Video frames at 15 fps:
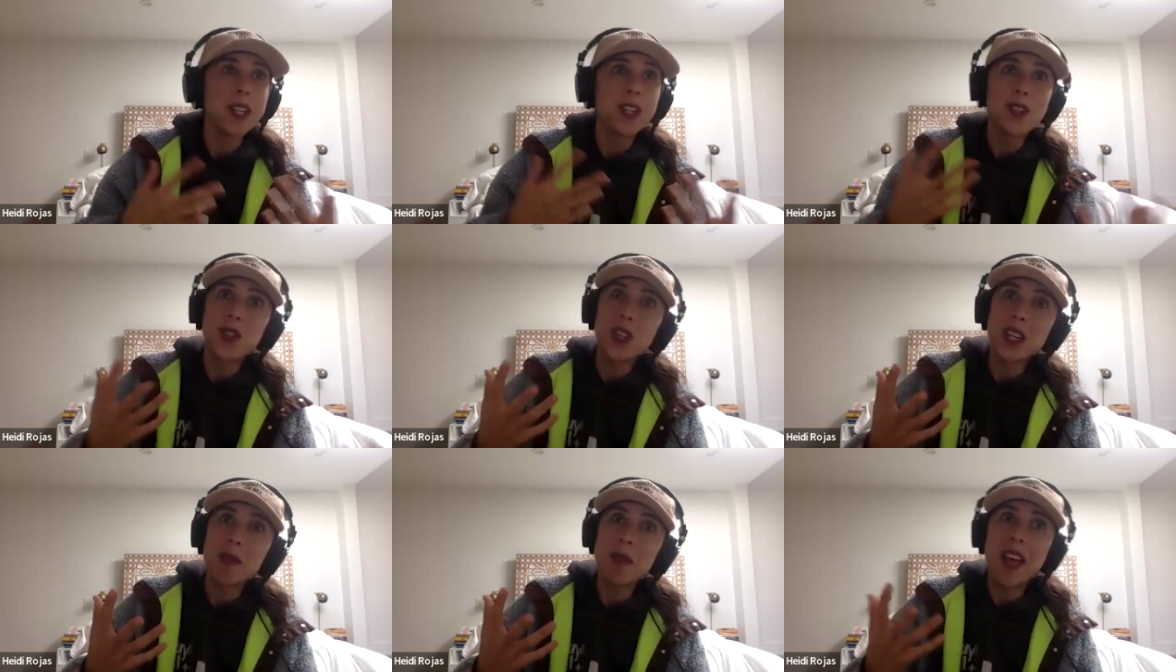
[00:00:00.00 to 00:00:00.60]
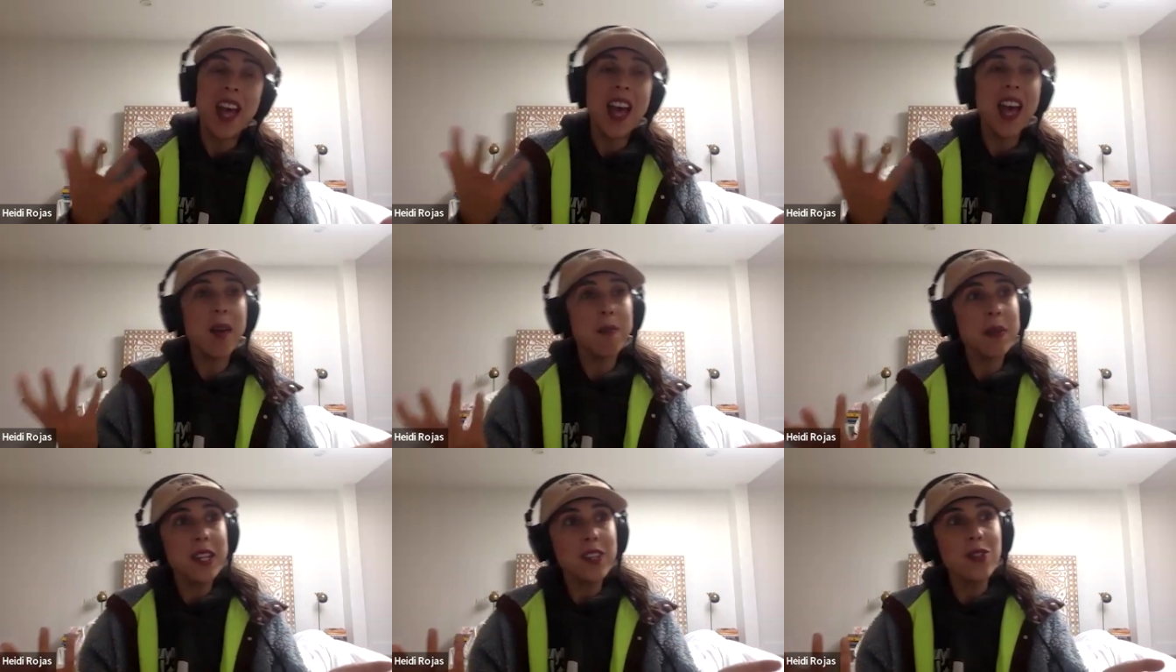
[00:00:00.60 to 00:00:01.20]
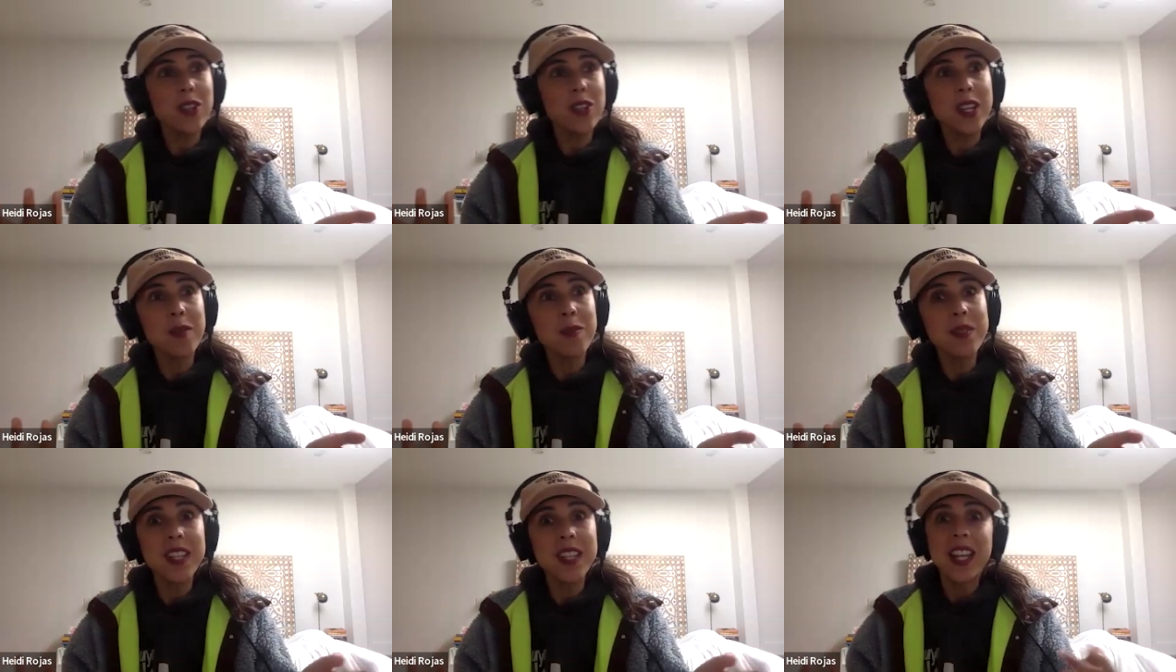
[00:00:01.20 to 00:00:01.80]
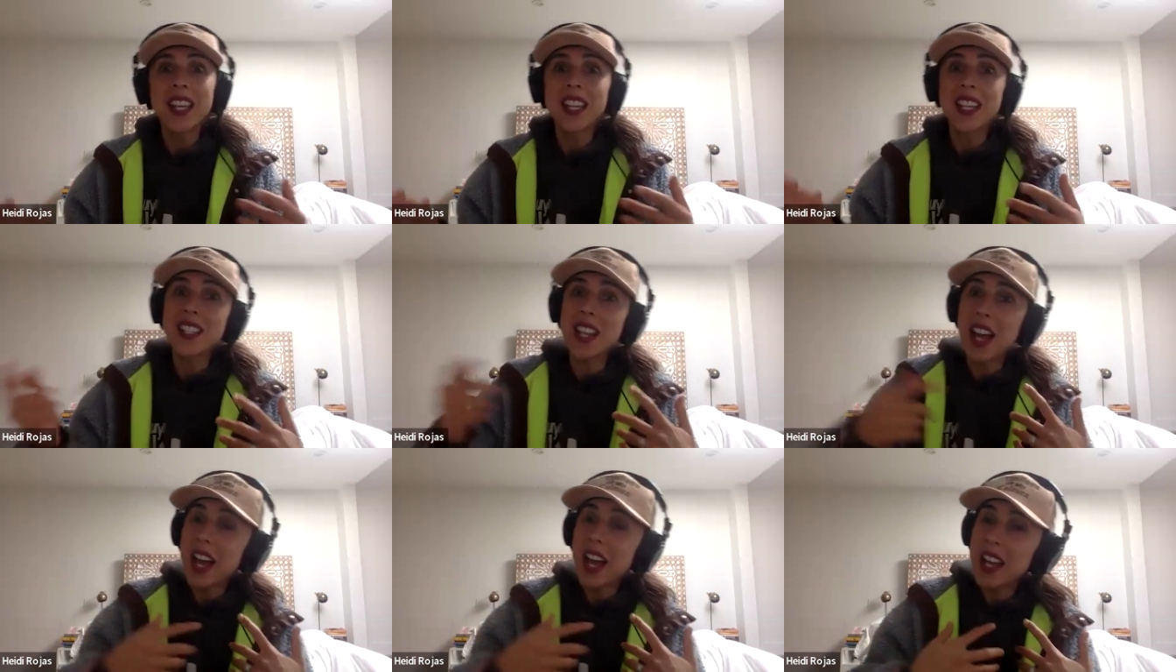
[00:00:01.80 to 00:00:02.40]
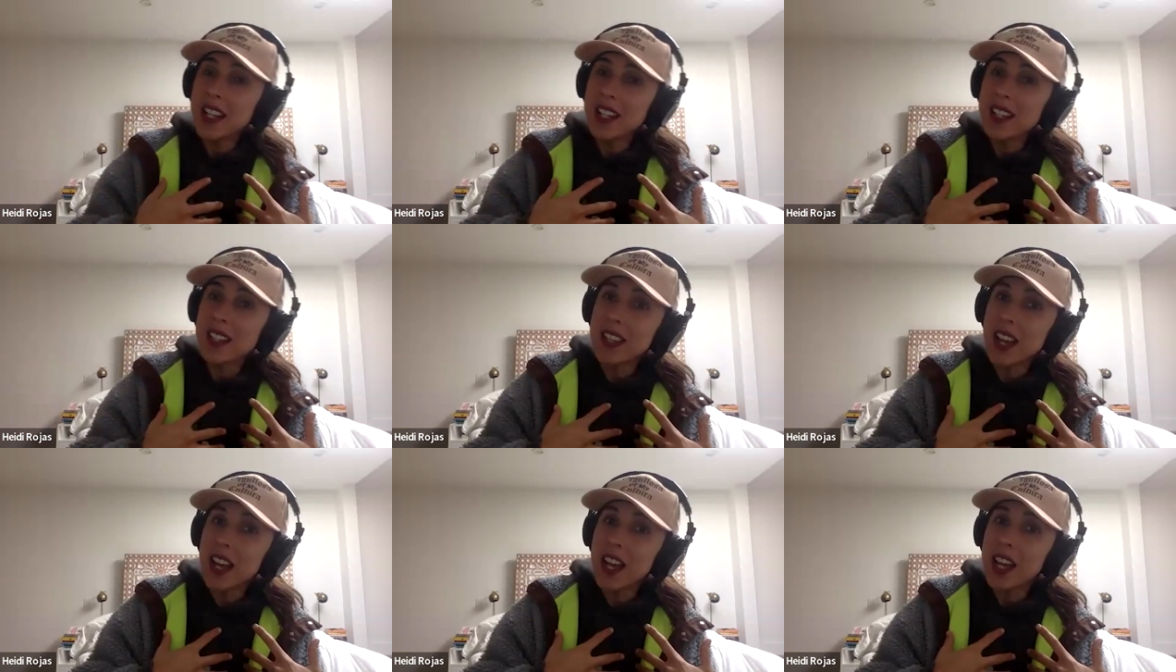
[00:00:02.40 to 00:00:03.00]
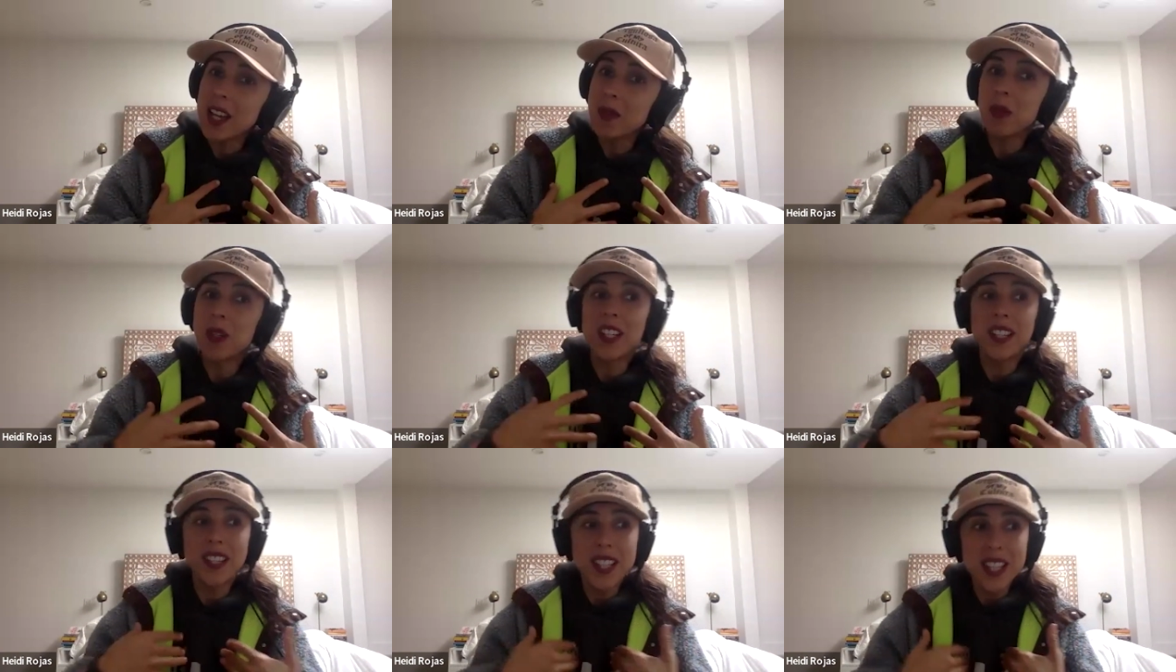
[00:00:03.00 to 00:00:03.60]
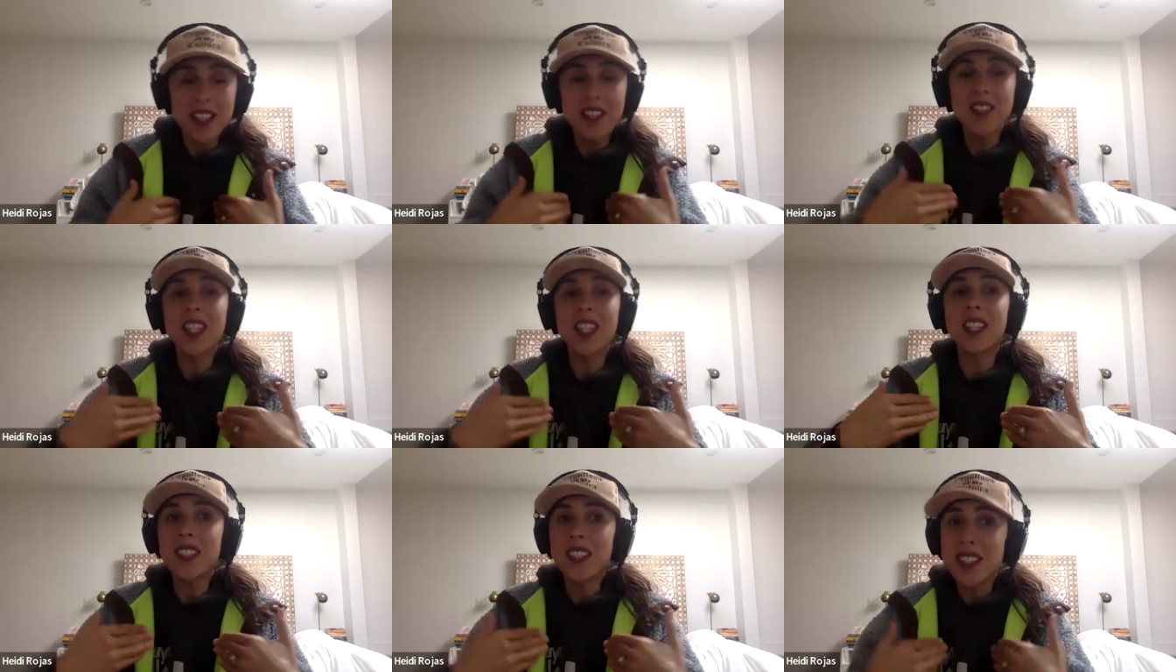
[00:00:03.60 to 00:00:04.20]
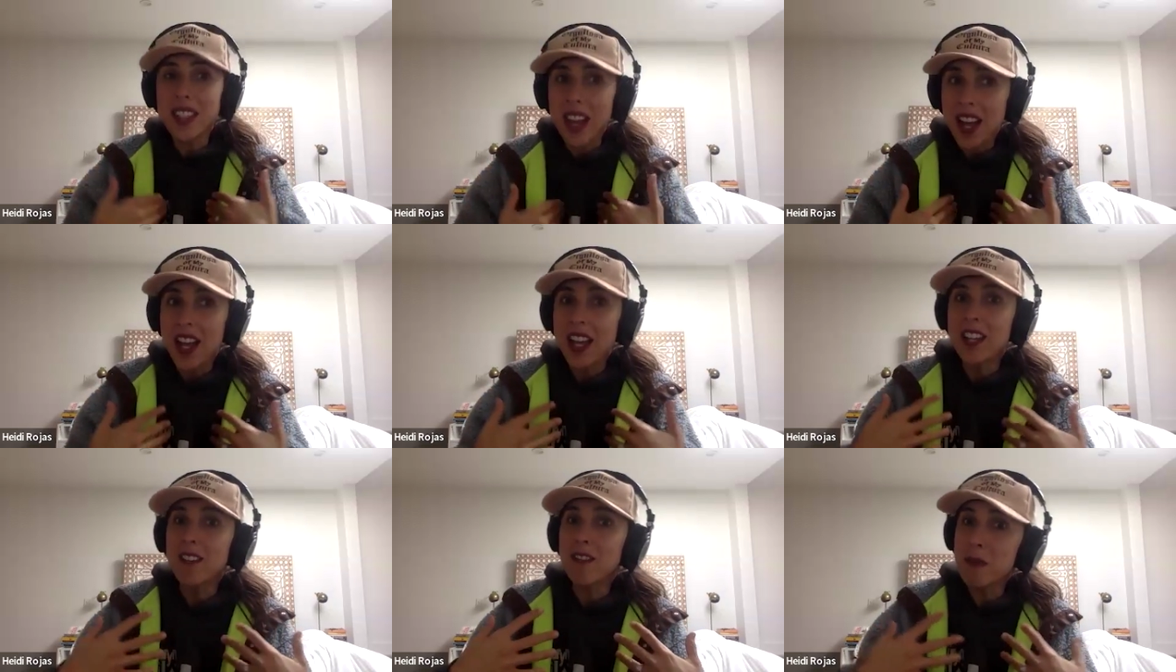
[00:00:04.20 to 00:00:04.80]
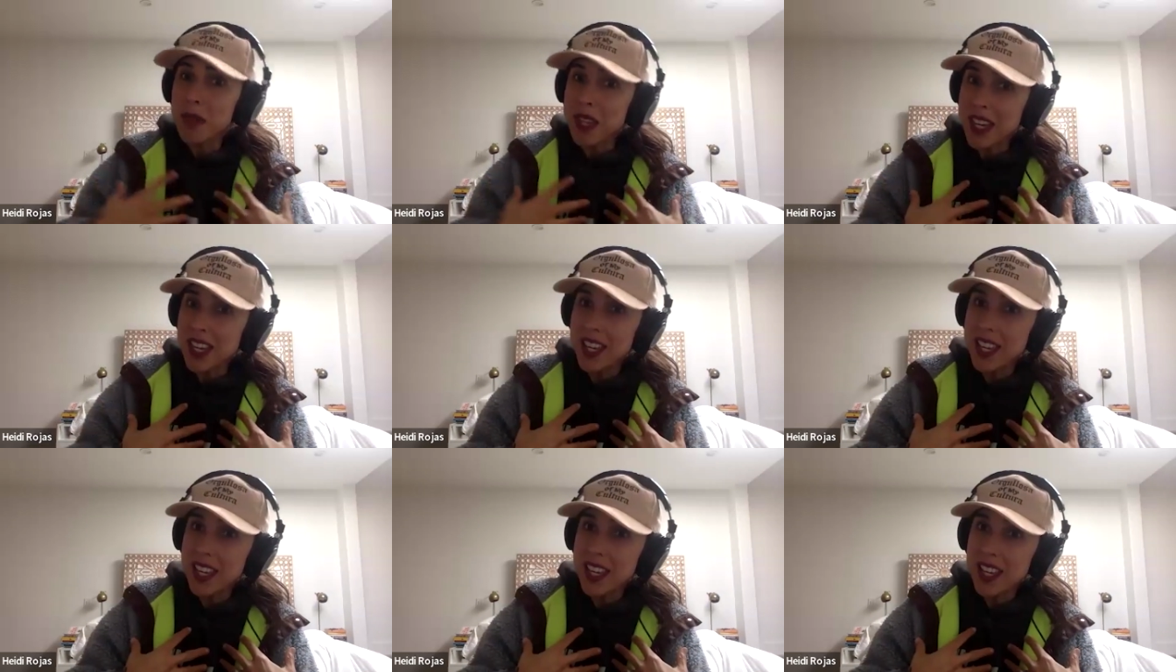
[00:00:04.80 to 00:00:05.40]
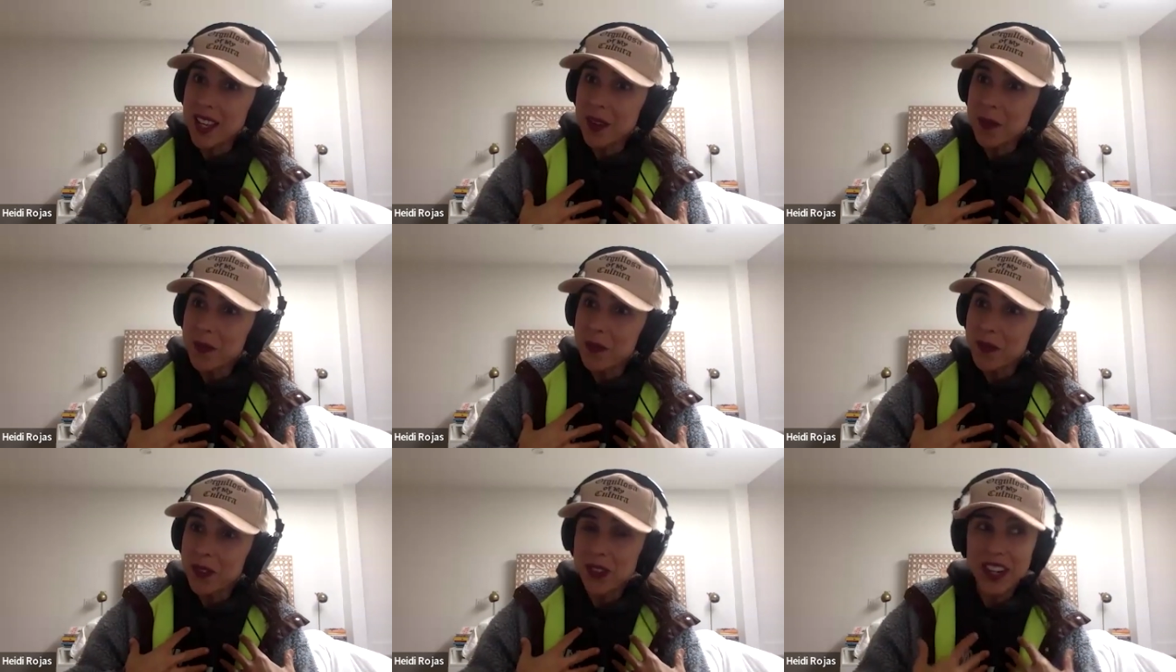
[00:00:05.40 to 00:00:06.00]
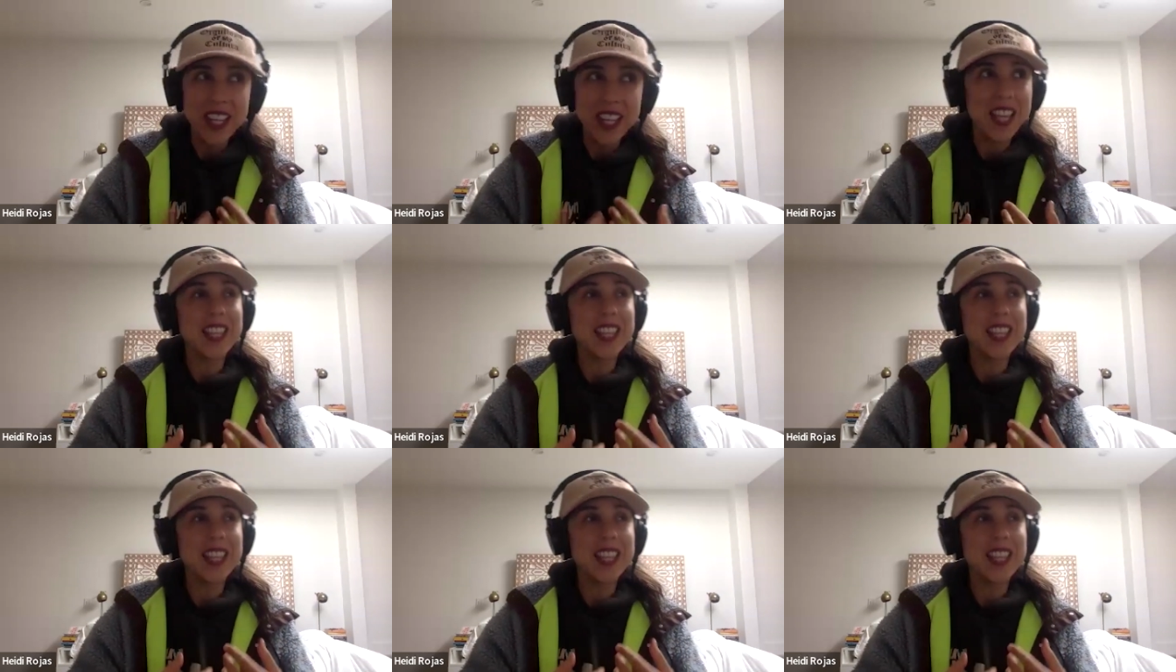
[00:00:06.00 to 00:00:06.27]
dream happy dreams, because I decide what lives inside of me, right?